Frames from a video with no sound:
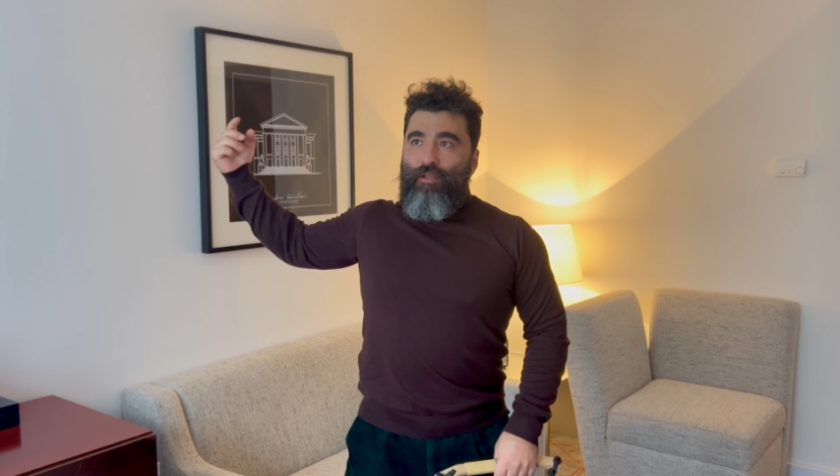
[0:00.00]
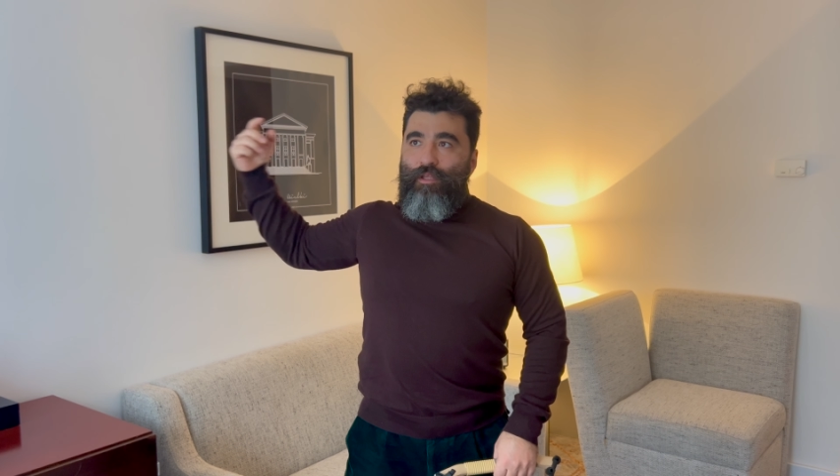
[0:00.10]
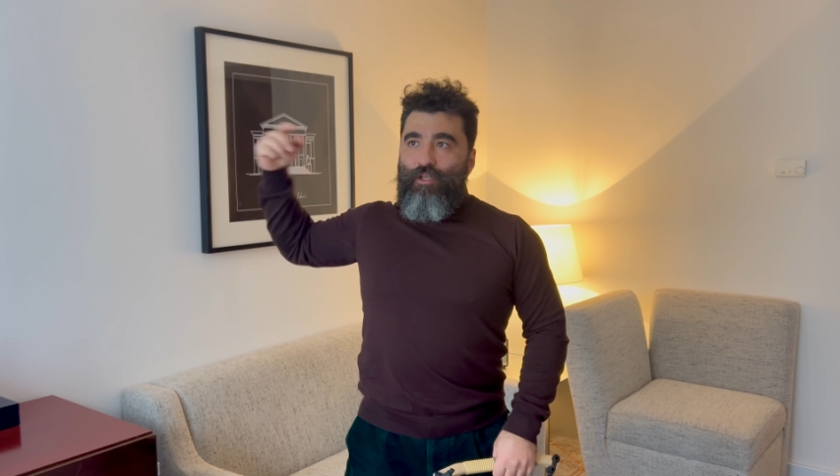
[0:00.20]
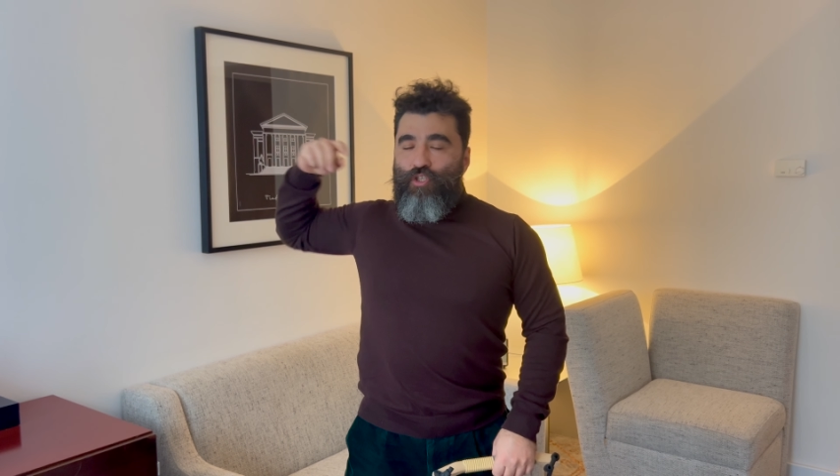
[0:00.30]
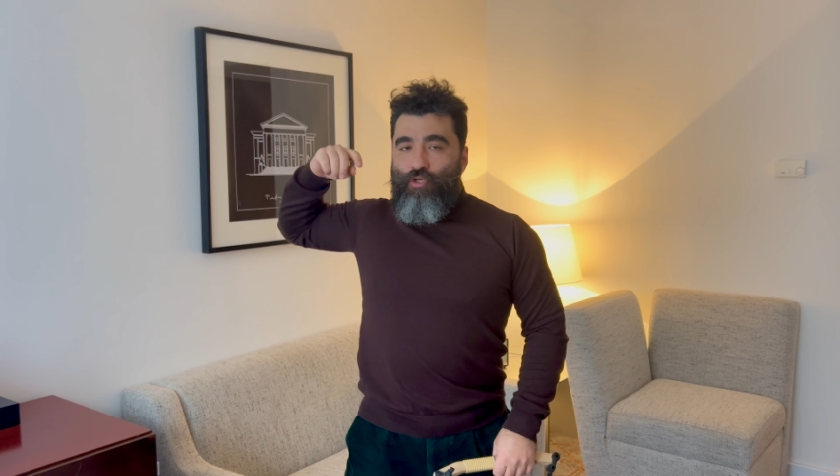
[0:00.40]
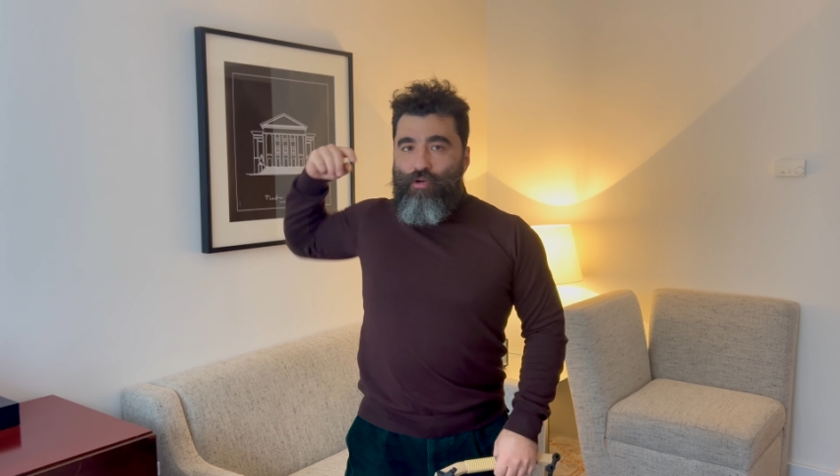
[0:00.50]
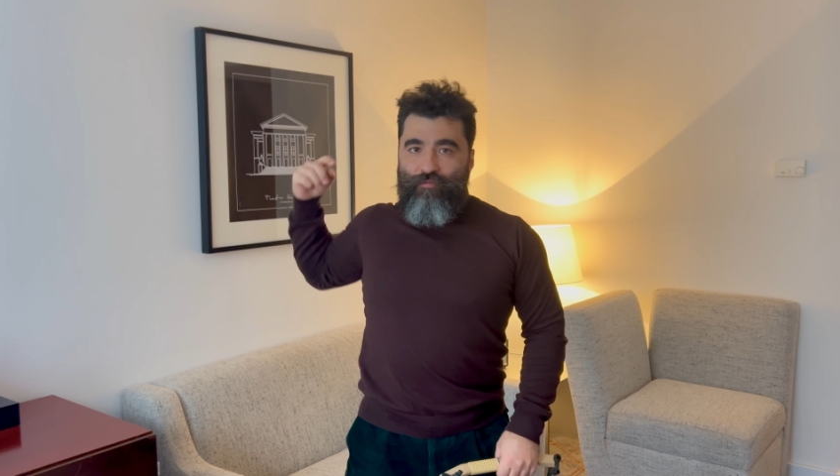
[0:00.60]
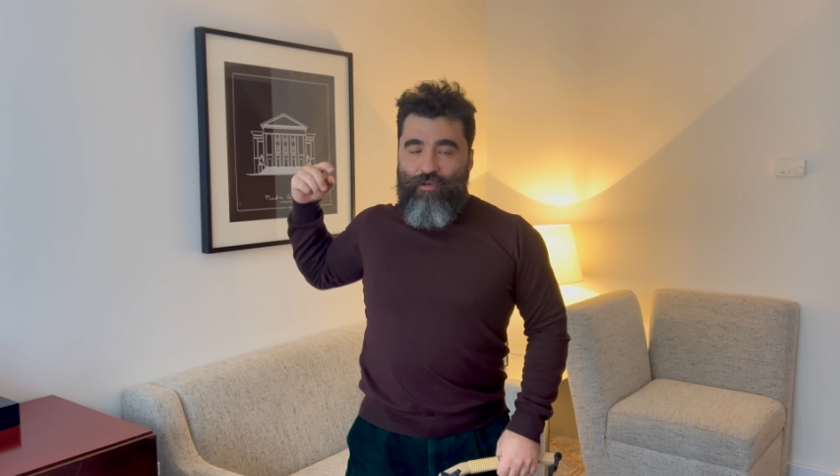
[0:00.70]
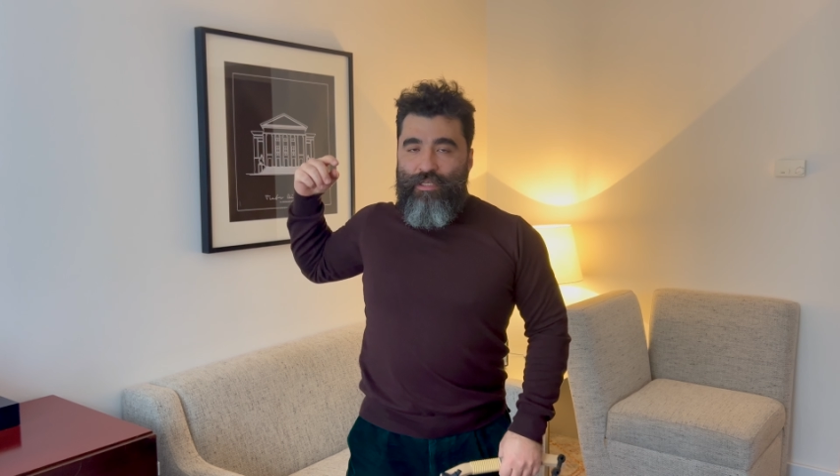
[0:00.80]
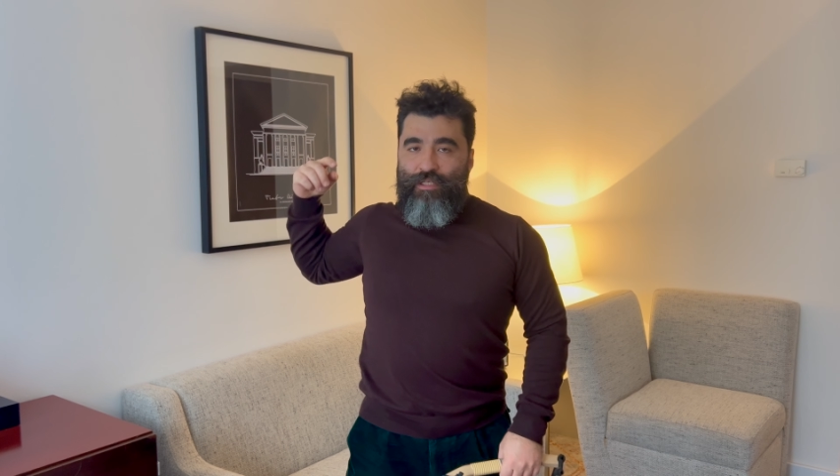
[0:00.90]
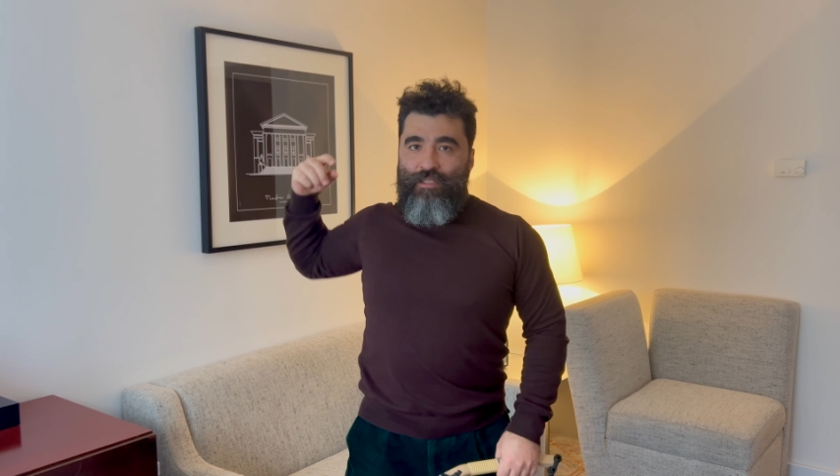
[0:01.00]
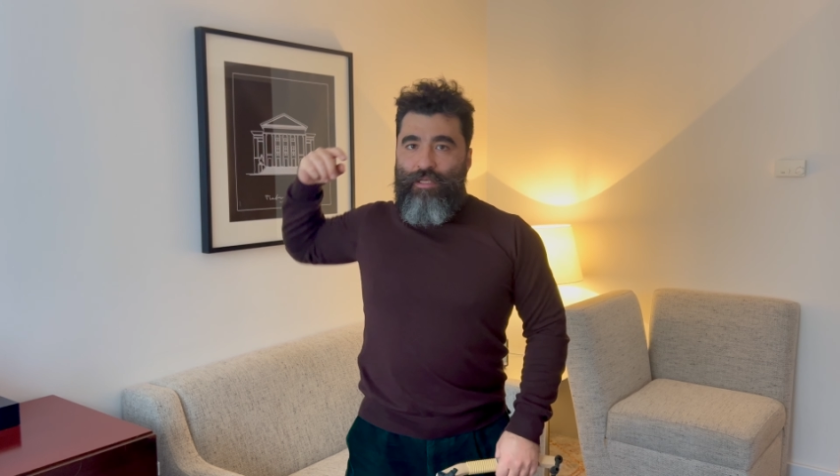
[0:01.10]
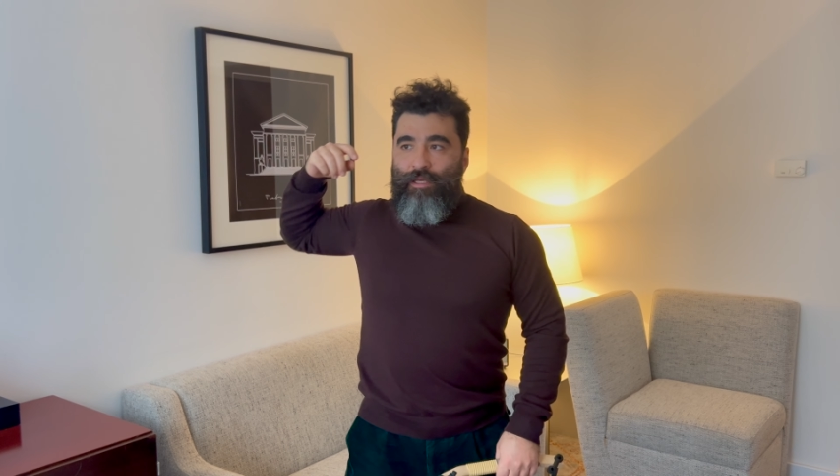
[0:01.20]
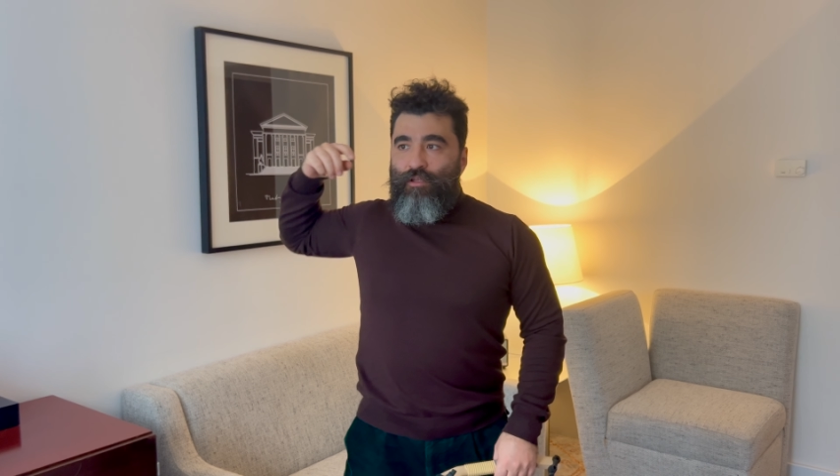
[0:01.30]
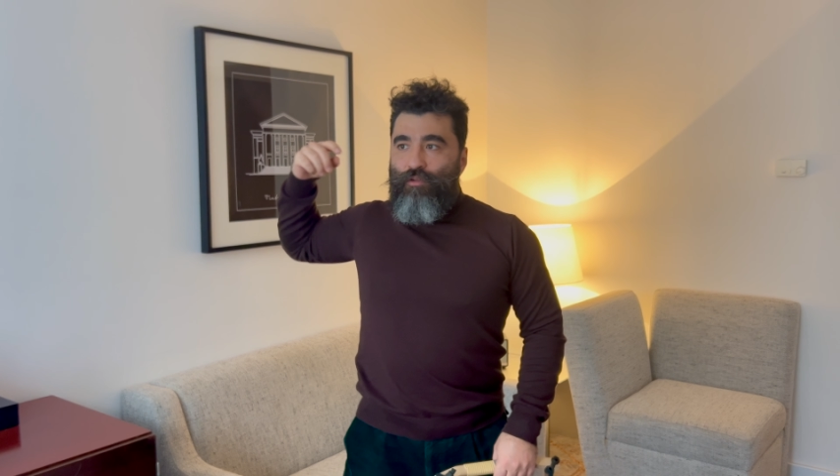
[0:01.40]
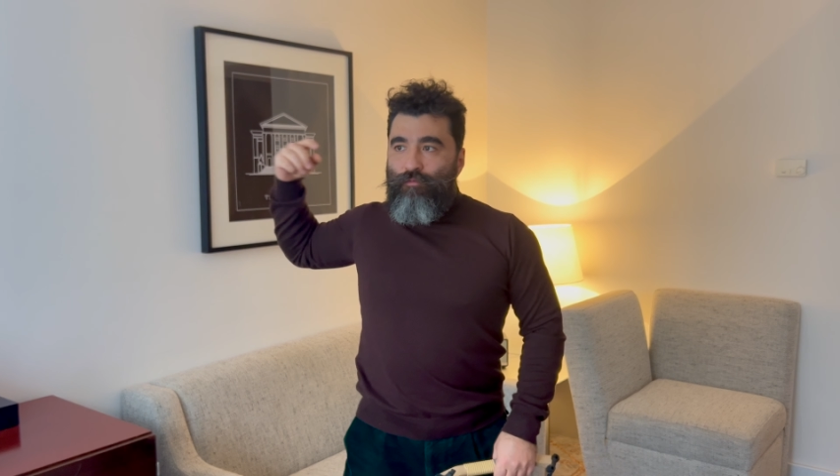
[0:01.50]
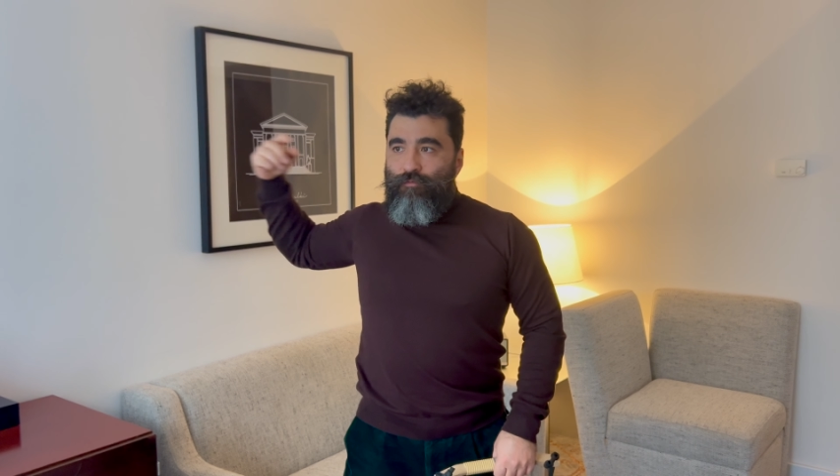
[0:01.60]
the short release and the